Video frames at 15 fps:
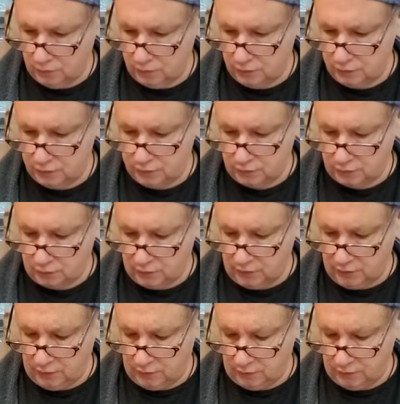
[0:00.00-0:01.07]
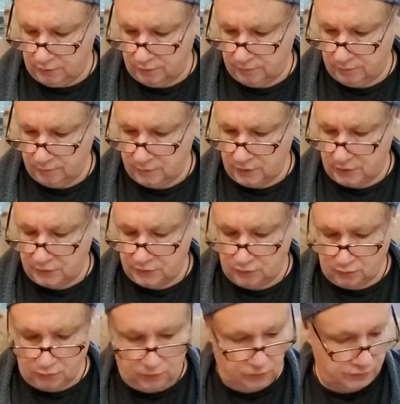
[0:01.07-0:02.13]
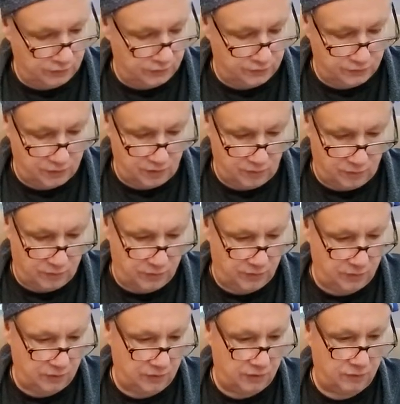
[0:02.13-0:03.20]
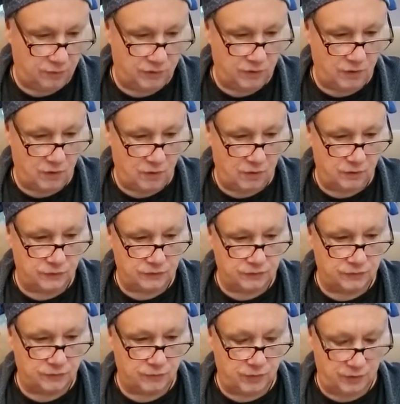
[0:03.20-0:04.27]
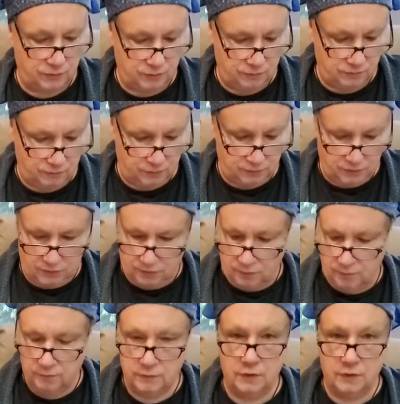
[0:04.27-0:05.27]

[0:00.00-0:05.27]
Surrender. That's the word that's coming in me hard. Surrender, Virgo.